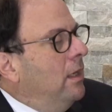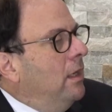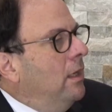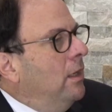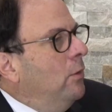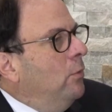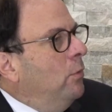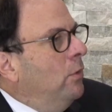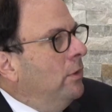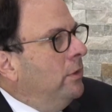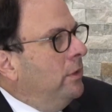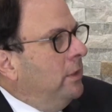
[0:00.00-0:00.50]

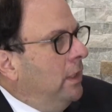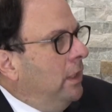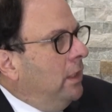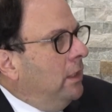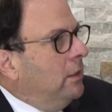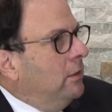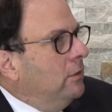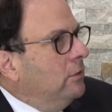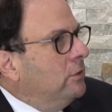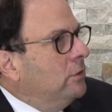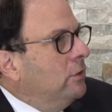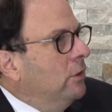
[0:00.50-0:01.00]
Well,
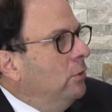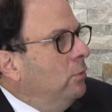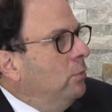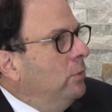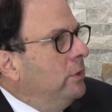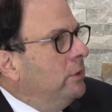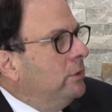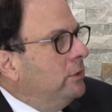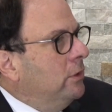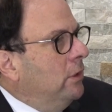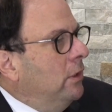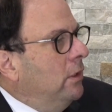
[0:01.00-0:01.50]
thank you. So
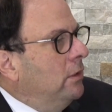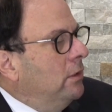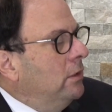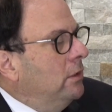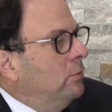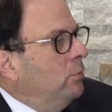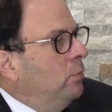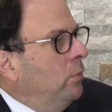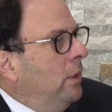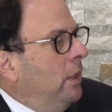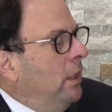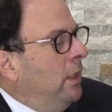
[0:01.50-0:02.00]
we
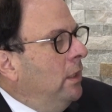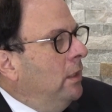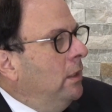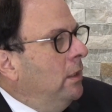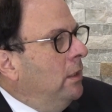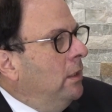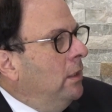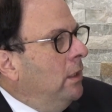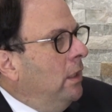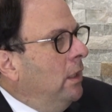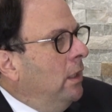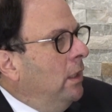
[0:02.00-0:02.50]
started
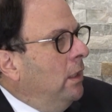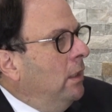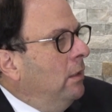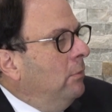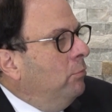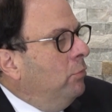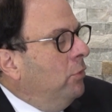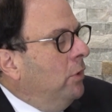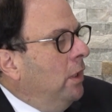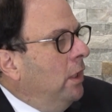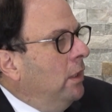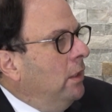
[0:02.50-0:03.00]
when
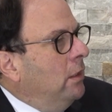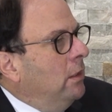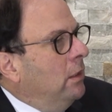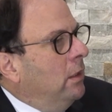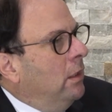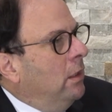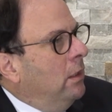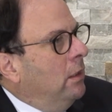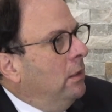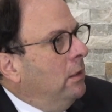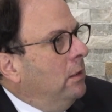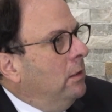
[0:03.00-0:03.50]
Brian and
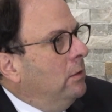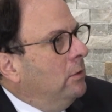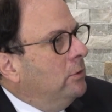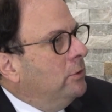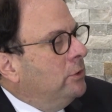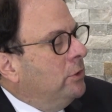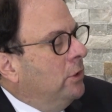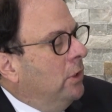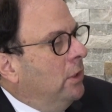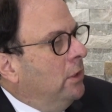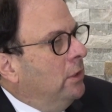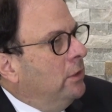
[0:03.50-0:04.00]
I
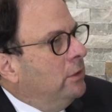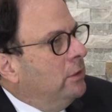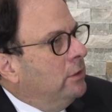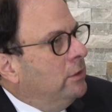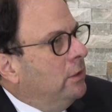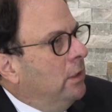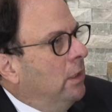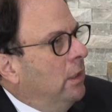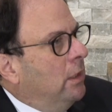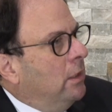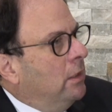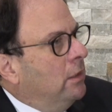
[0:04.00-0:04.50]
started to
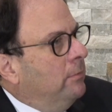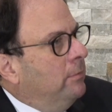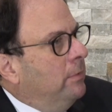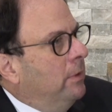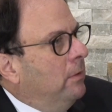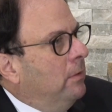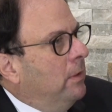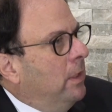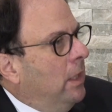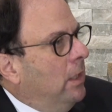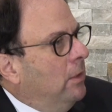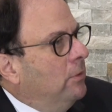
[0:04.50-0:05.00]
talk
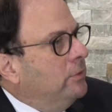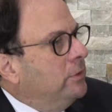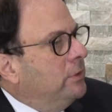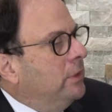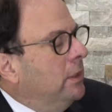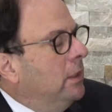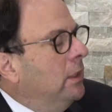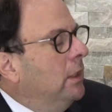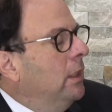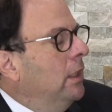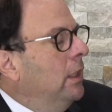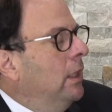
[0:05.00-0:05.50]
about
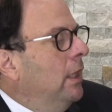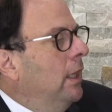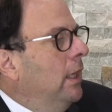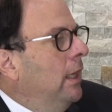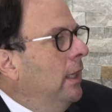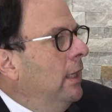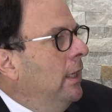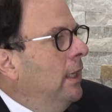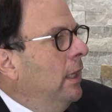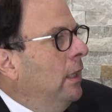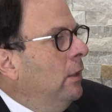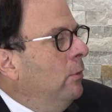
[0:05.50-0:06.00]
housing
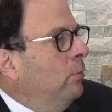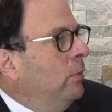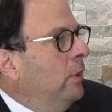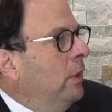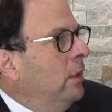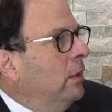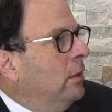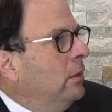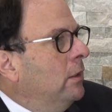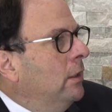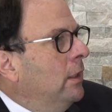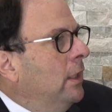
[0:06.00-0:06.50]
and how
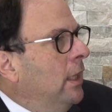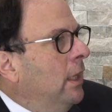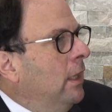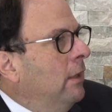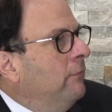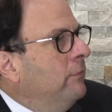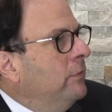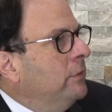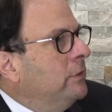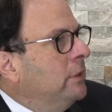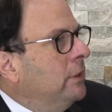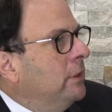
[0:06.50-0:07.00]
Reena could
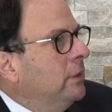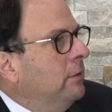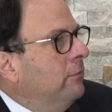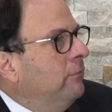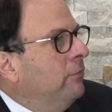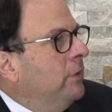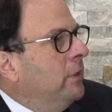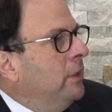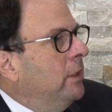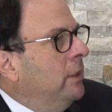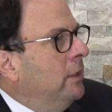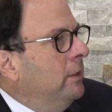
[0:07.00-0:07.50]
have a
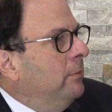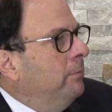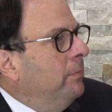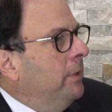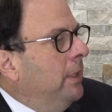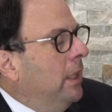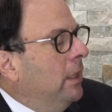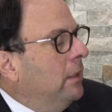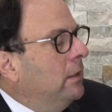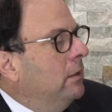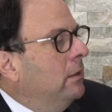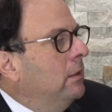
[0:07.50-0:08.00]
significant
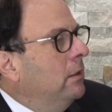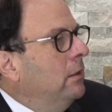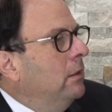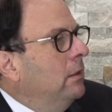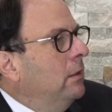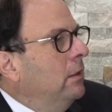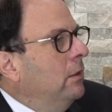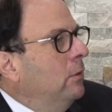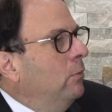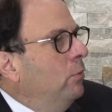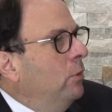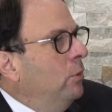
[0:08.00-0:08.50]
impact.
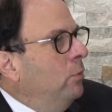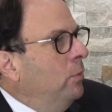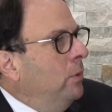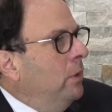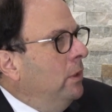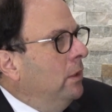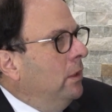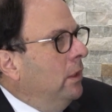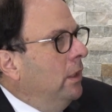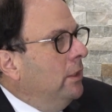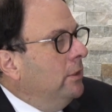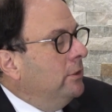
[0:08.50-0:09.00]
We
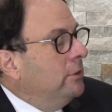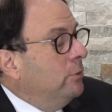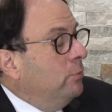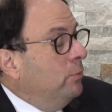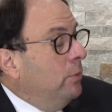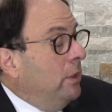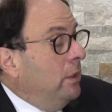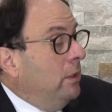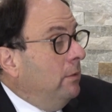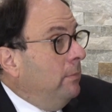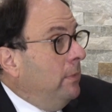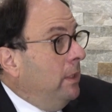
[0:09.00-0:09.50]
realized
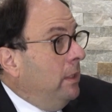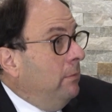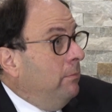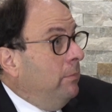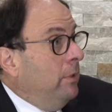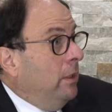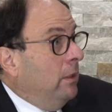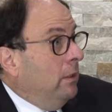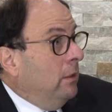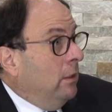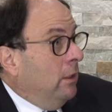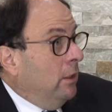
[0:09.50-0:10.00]
Reena may
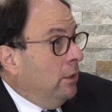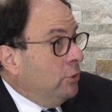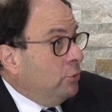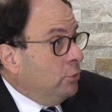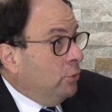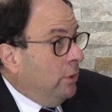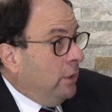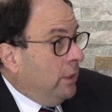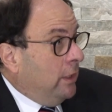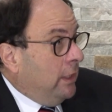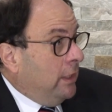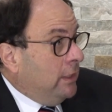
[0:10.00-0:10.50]
be a large
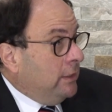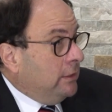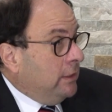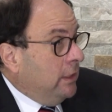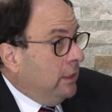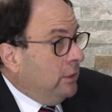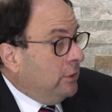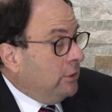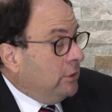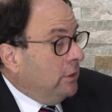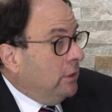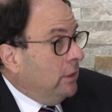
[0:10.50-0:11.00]

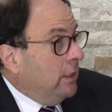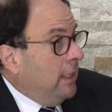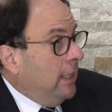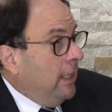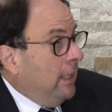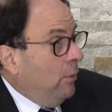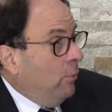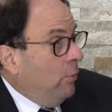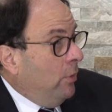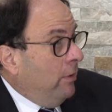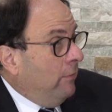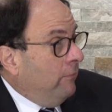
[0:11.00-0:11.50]
organization,
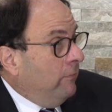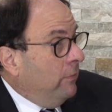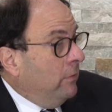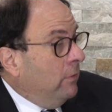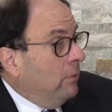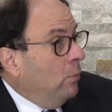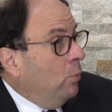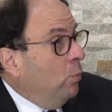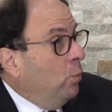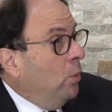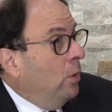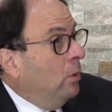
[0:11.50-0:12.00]

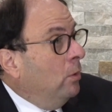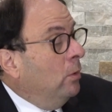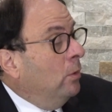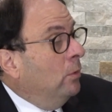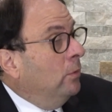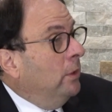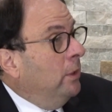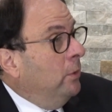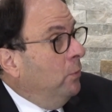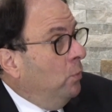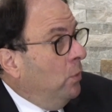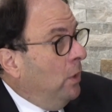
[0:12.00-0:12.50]
however, we're
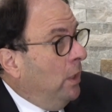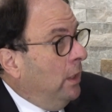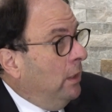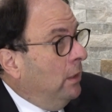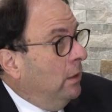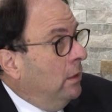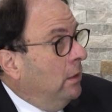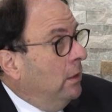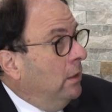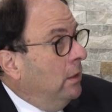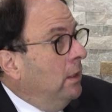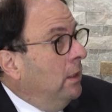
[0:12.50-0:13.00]
only
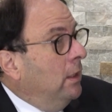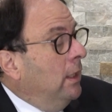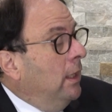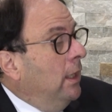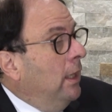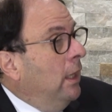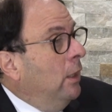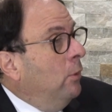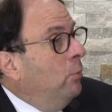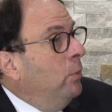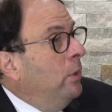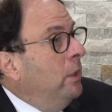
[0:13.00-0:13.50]
one,
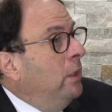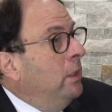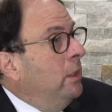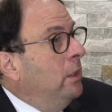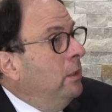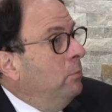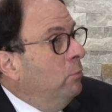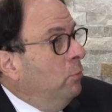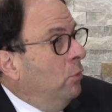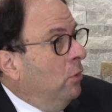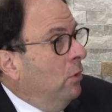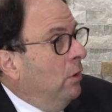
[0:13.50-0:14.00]
and we
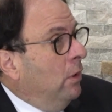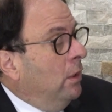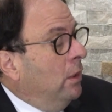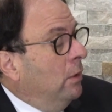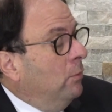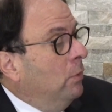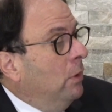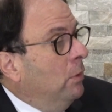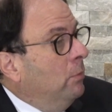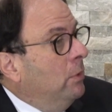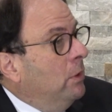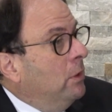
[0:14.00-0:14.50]
need more.
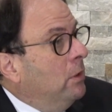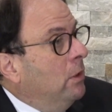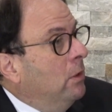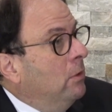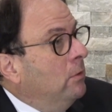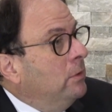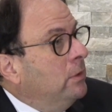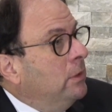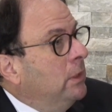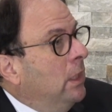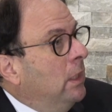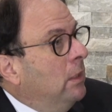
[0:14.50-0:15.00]
When we
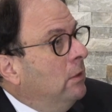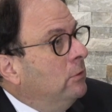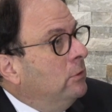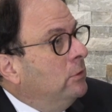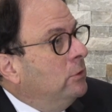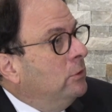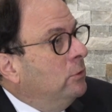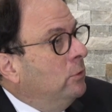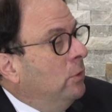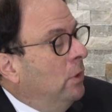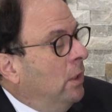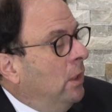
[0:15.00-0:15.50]
go down
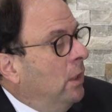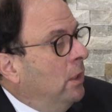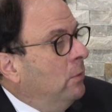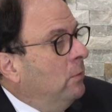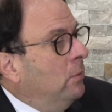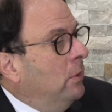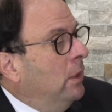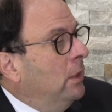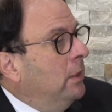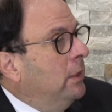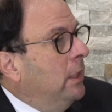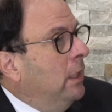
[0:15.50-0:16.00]
to
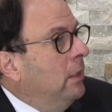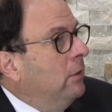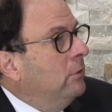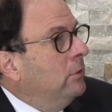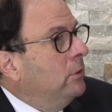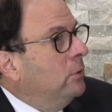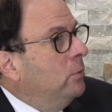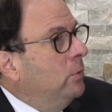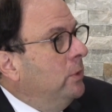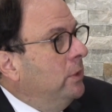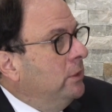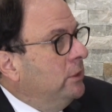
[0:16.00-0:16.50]
Ottawa and down
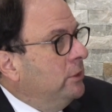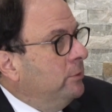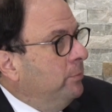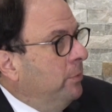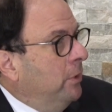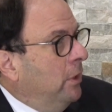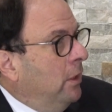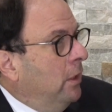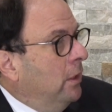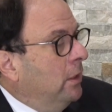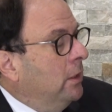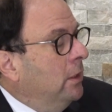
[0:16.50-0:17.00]
to Queen's
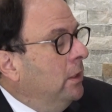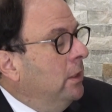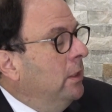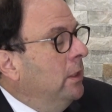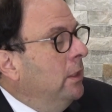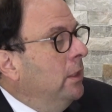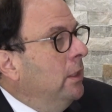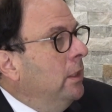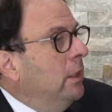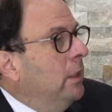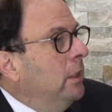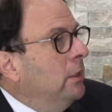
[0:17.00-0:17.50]
Park,
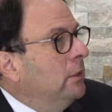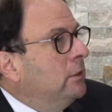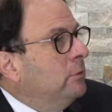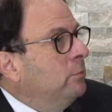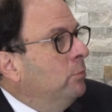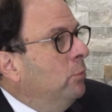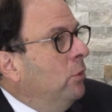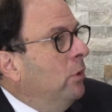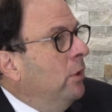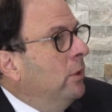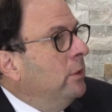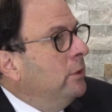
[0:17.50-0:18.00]

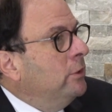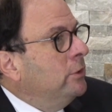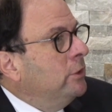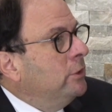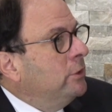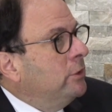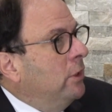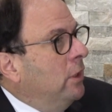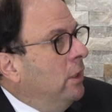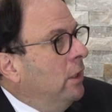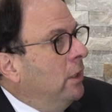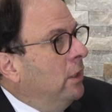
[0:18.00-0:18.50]
it's more than
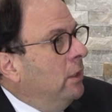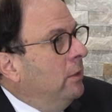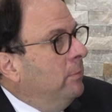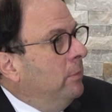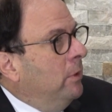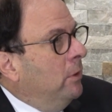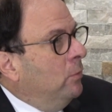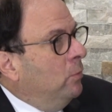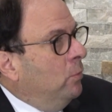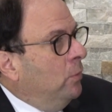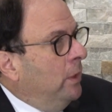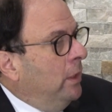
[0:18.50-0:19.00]
just talking
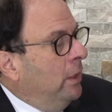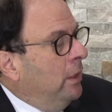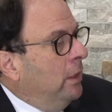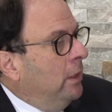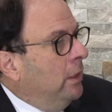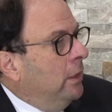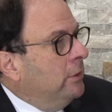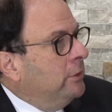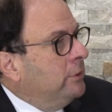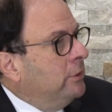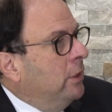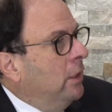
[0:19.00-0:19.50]
about
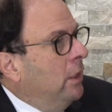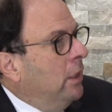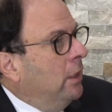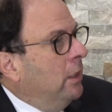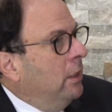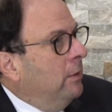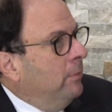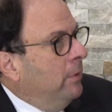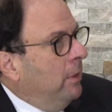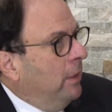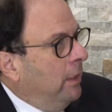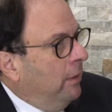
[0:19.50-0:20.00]
Reena, it's
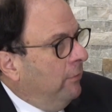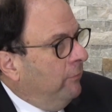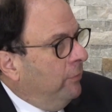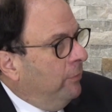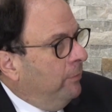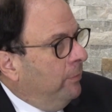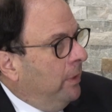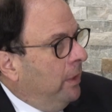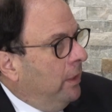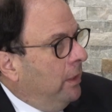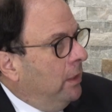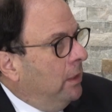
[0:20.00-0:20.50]
talking about
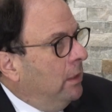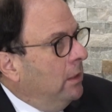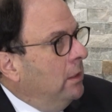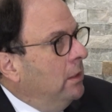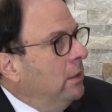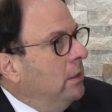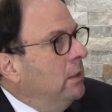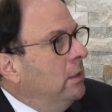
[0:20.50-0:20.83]
everybody.